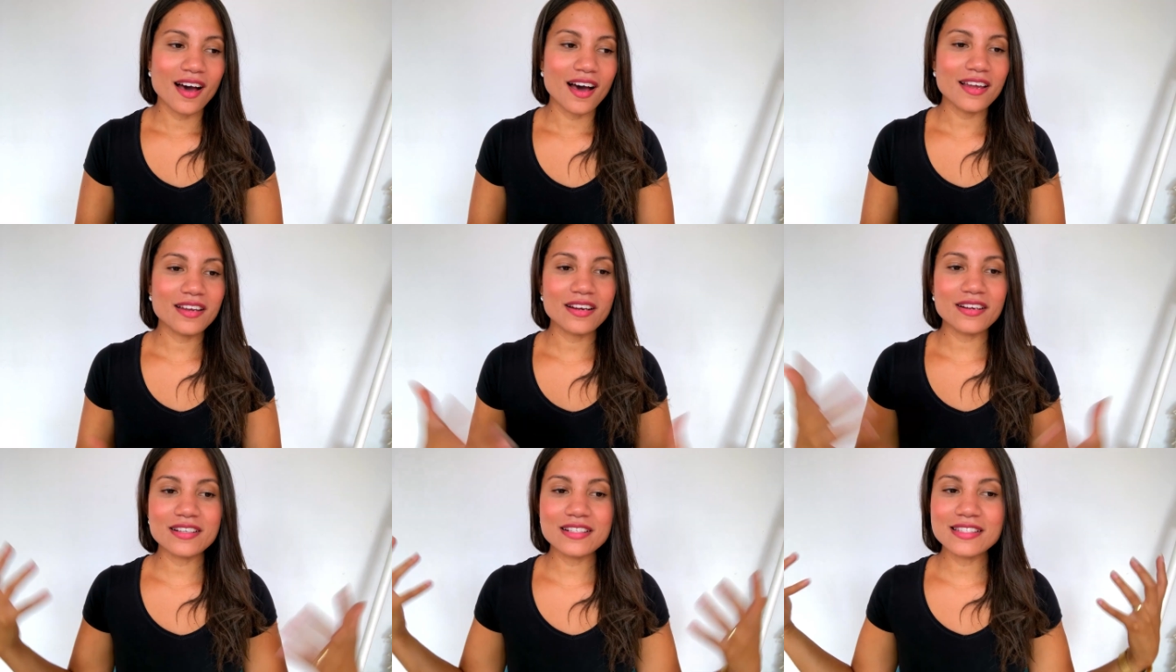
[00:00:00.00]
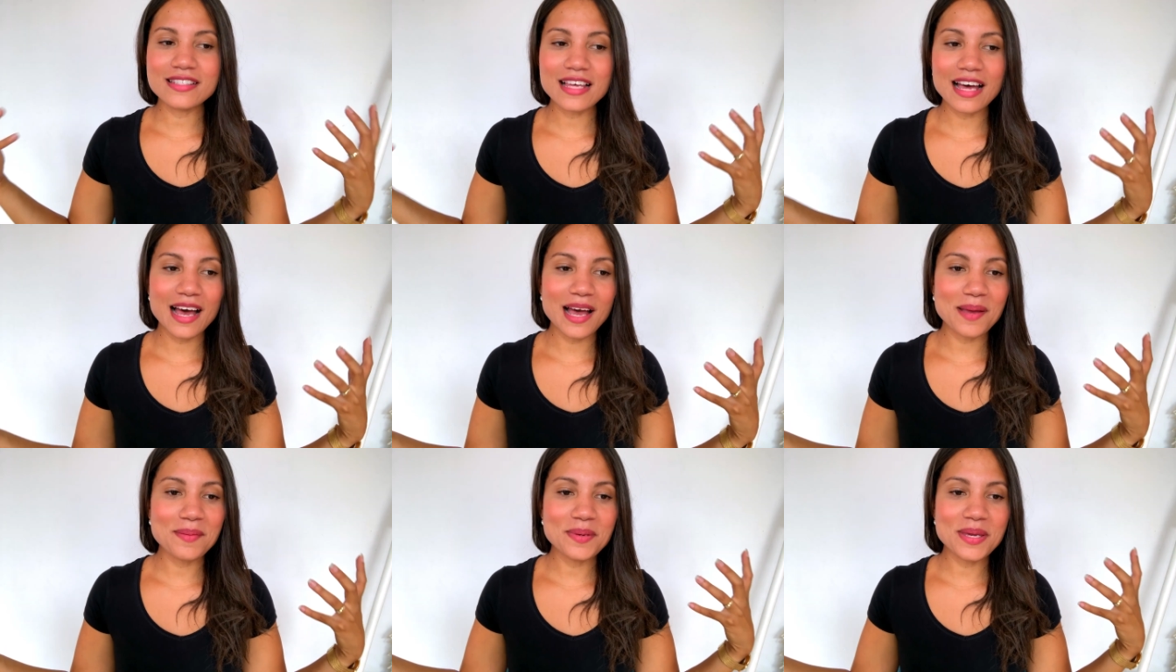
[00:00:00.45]
Another
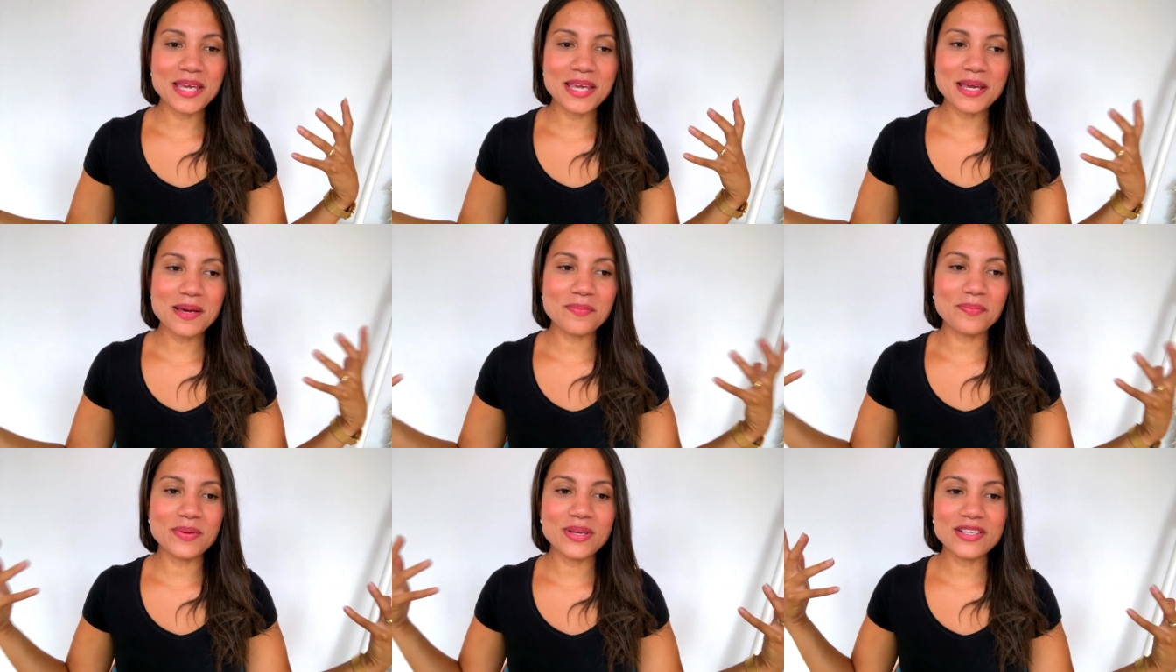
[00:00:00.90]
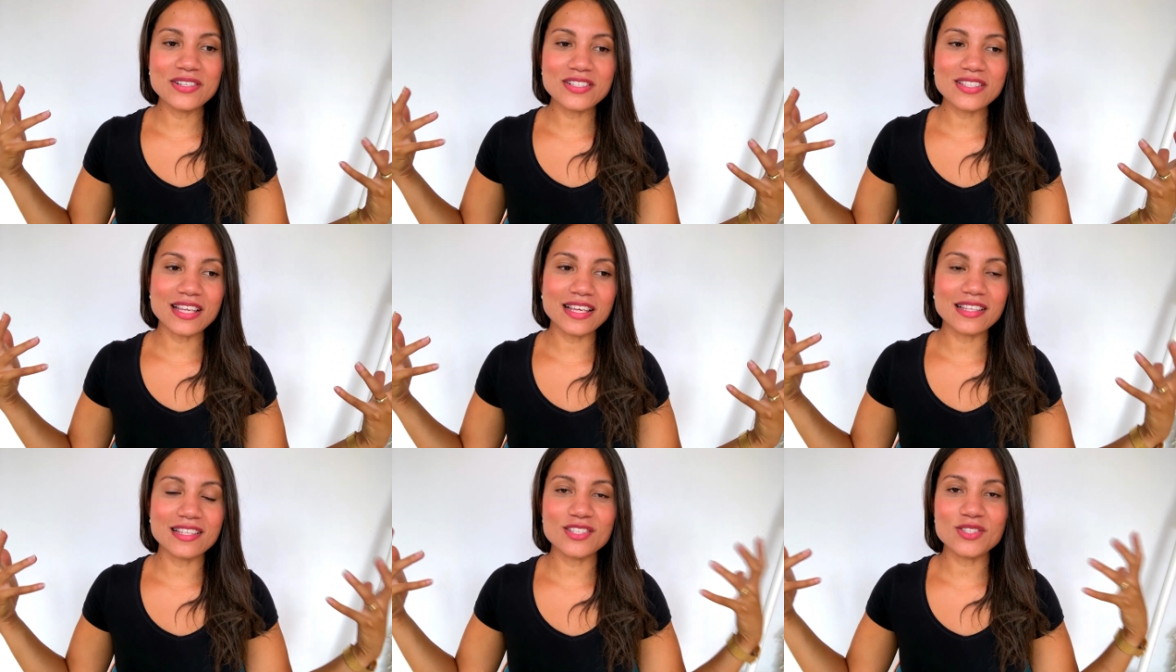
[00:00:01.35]
time he
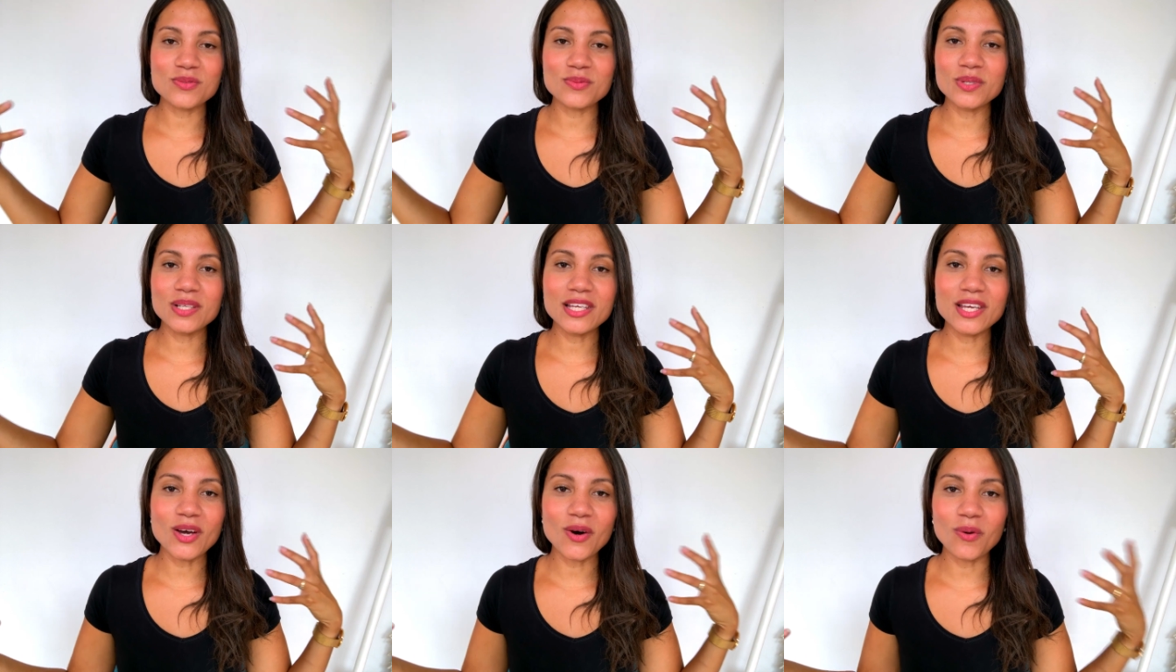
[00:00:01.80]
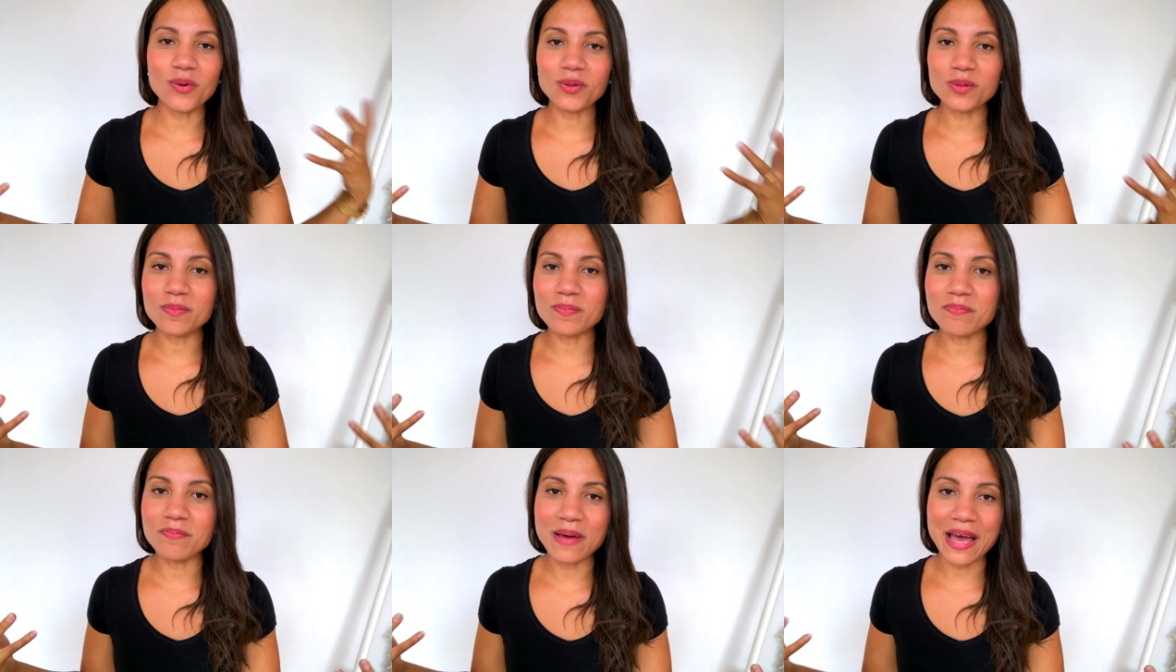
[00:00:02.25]
appears like this really
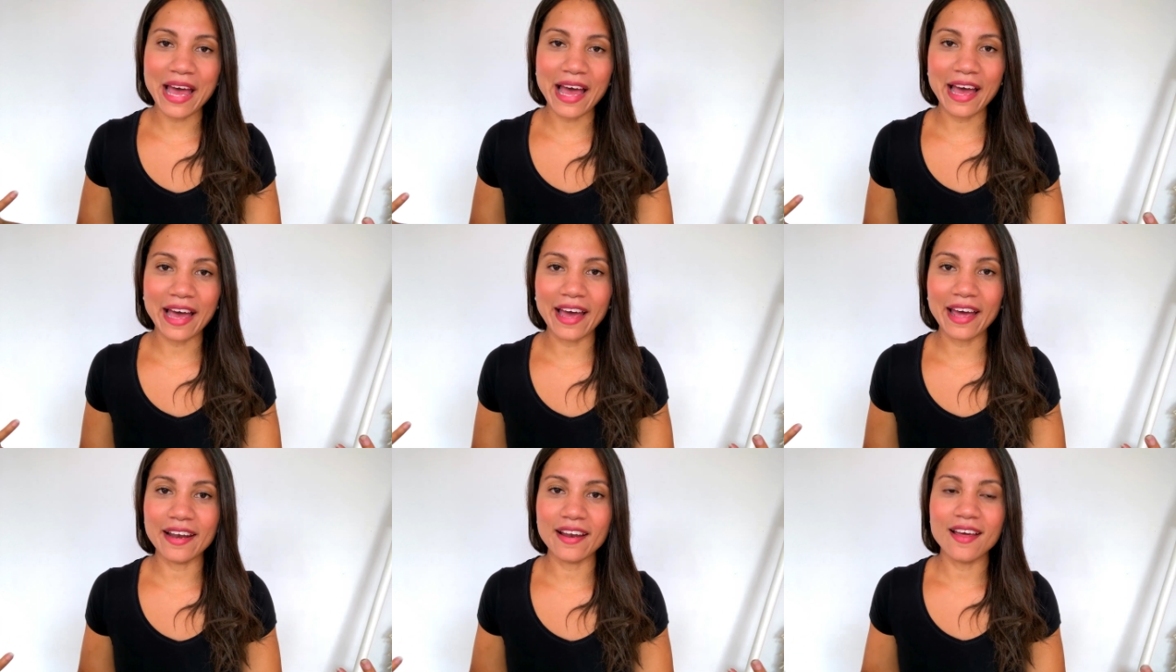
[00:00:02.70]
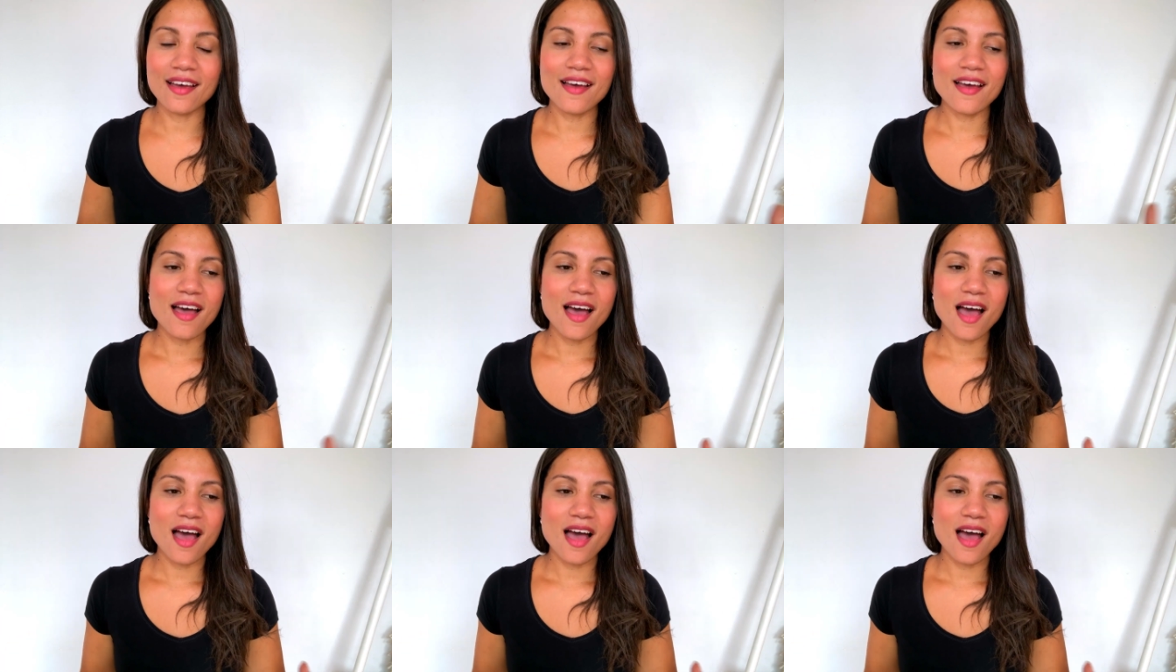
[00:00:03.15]
old man.